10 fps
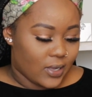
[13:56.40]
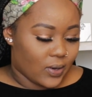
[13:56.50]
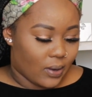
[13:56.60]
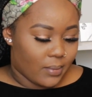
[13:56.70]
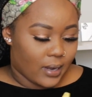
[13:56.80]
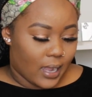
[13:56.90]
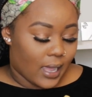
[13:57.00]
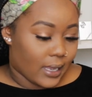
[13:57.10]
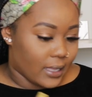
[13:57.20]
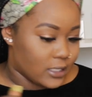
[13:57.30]
You know, I'm about to
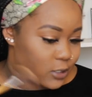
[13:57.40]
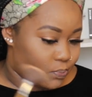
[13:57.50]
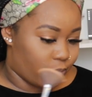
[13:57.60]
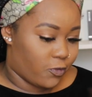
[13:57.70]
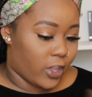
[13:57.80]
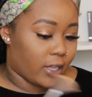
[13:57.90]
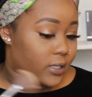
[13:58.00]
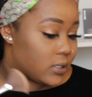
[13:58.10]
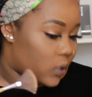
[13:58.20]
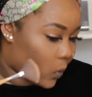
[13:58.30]
highlight this
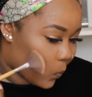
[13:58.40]
face